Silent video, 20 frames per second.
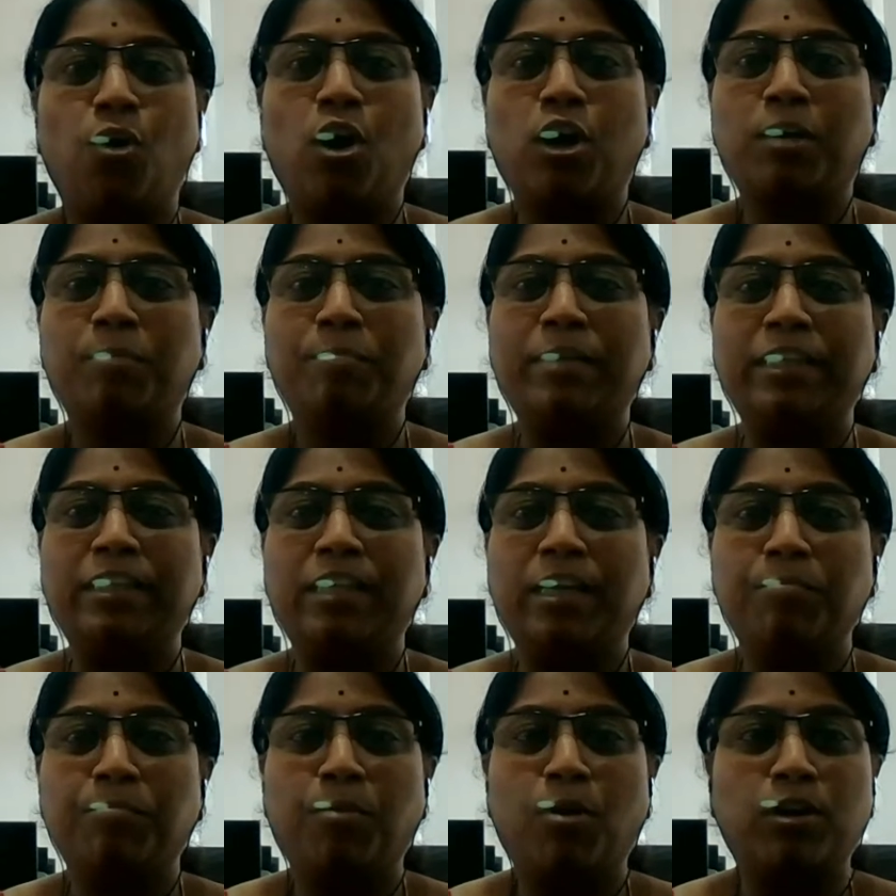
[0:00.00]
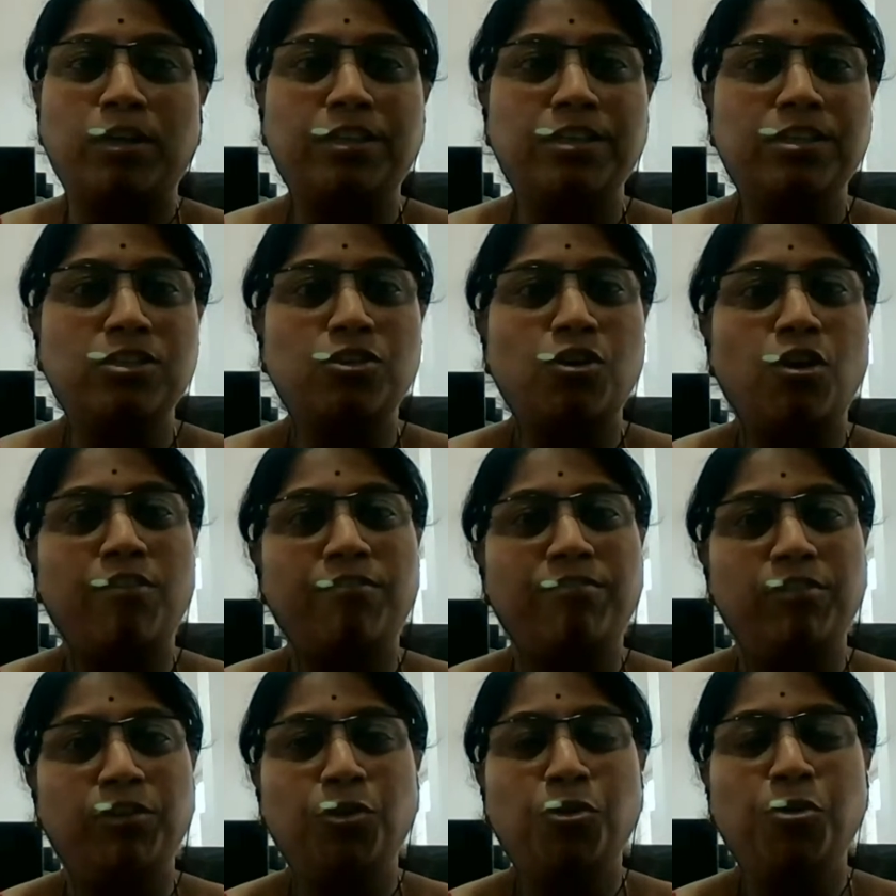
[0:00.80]
augment the importance
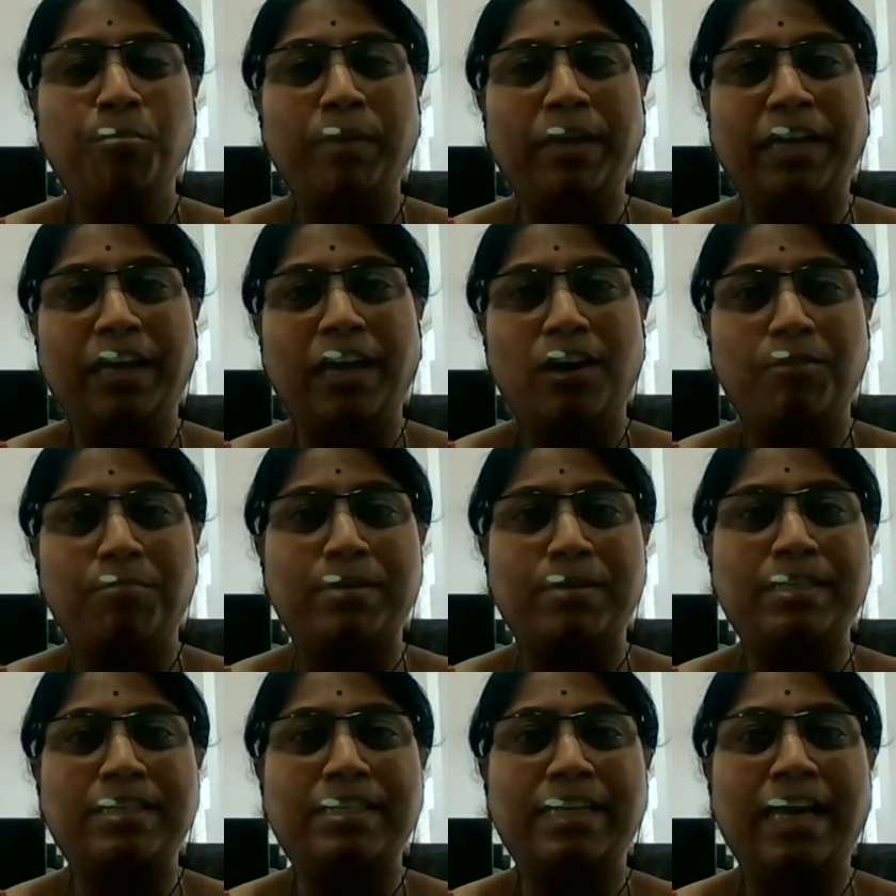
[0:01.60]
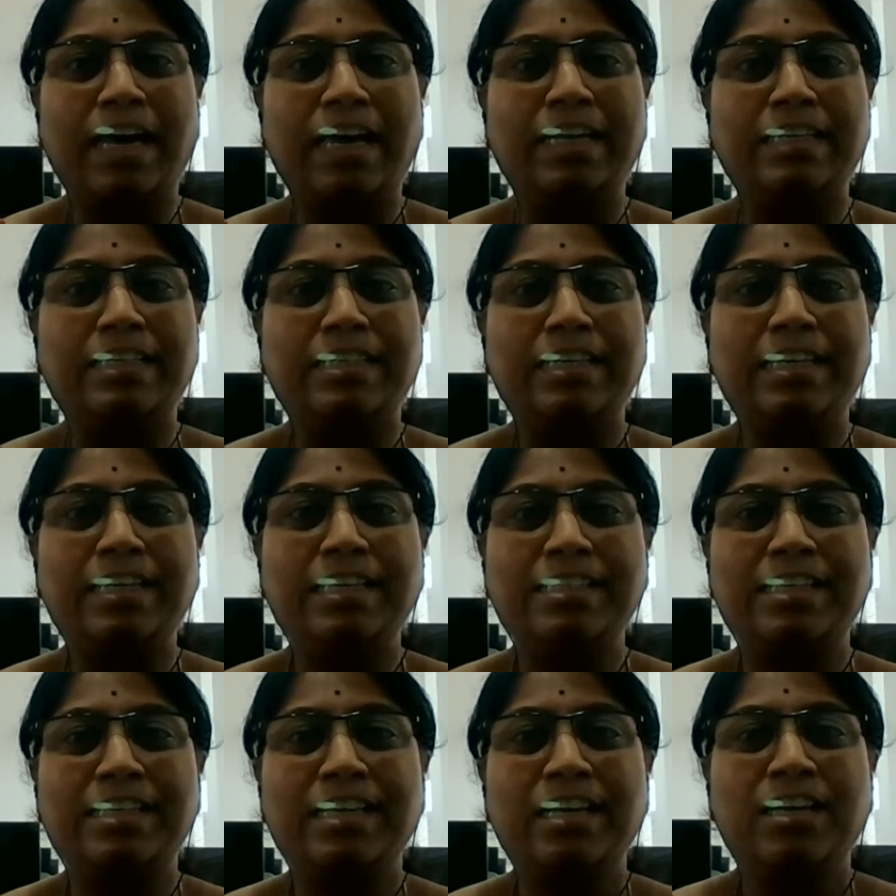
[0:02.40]
of grooming our
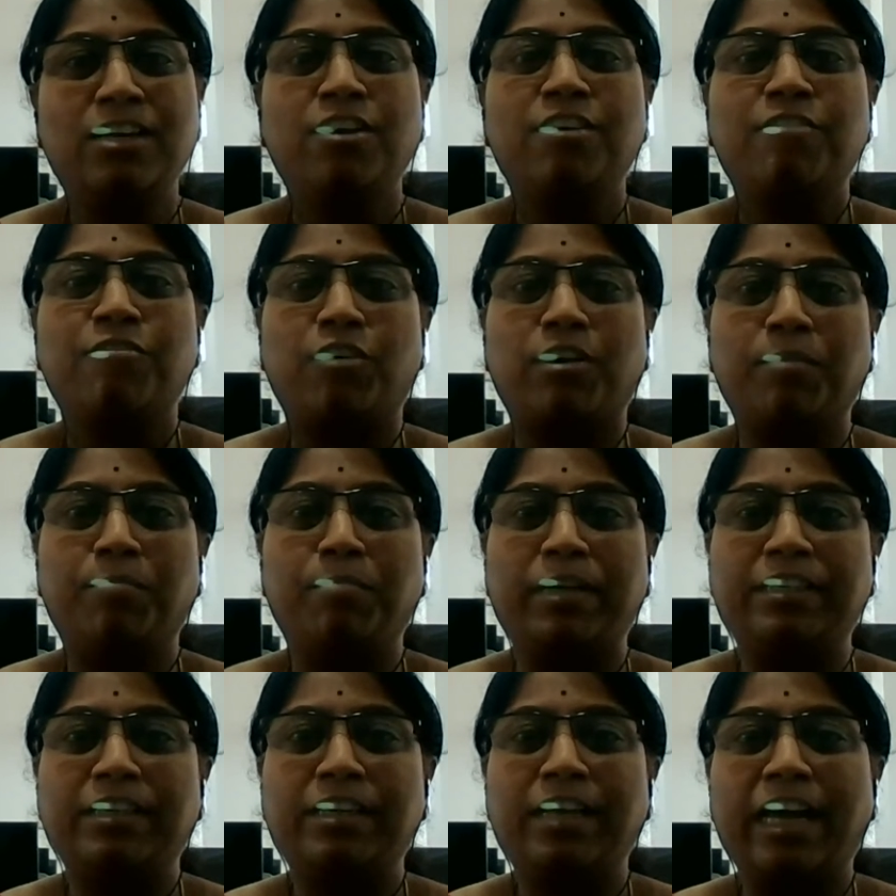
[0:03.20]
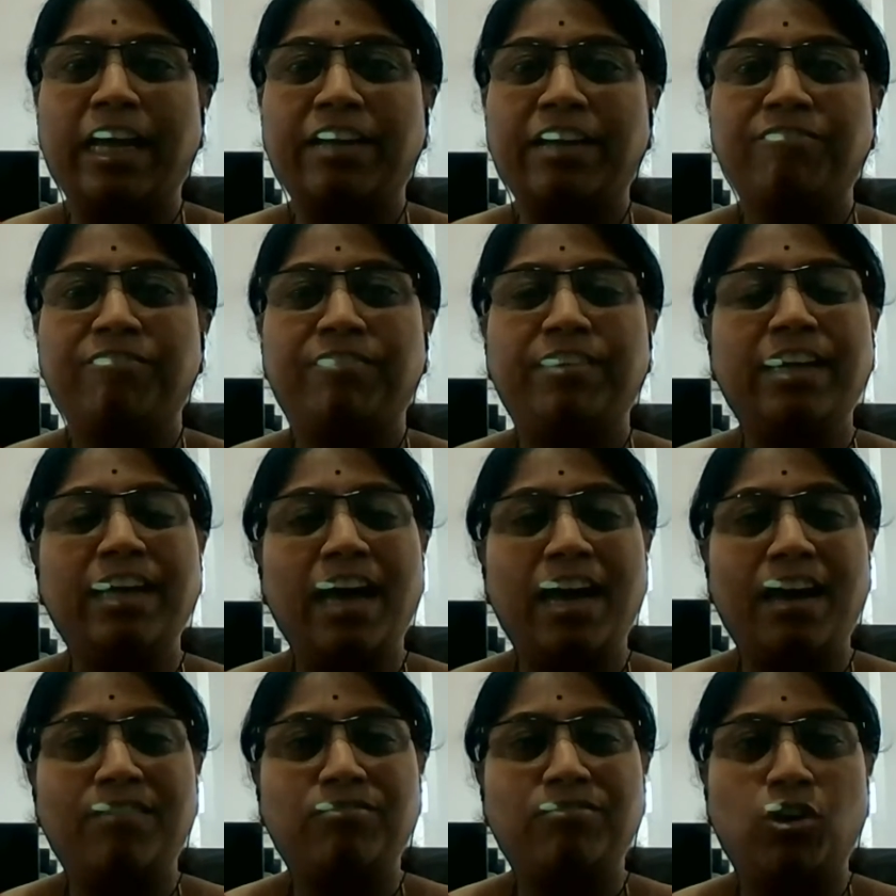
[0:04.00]
personalities for a better life, we
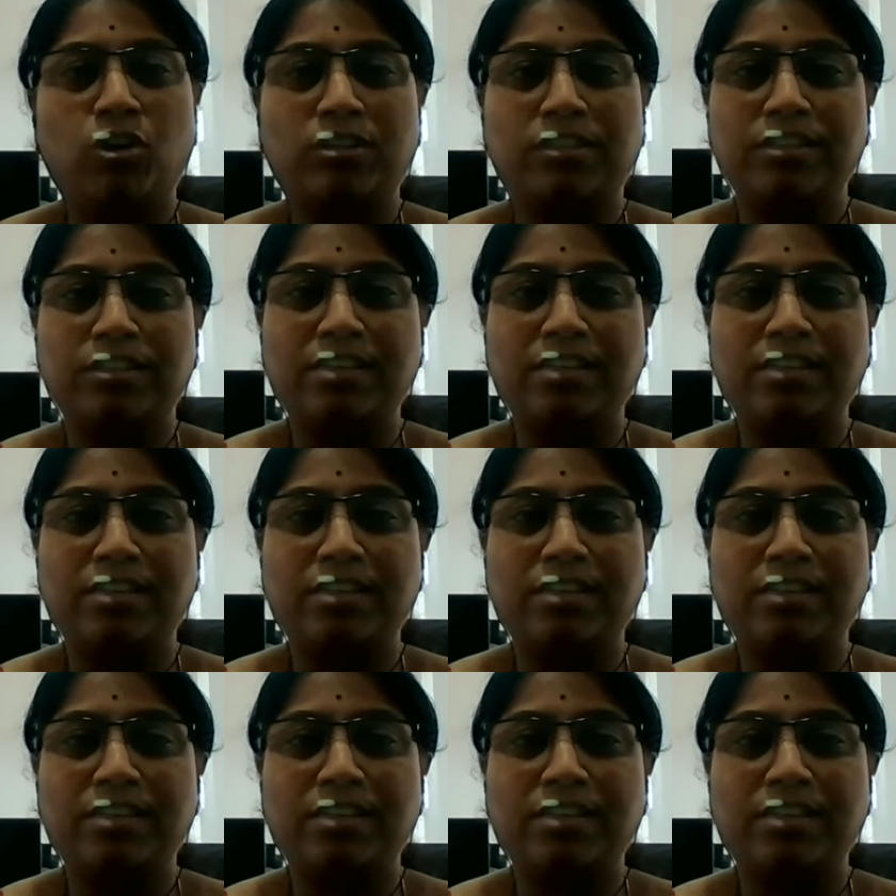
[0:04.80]
have Dr.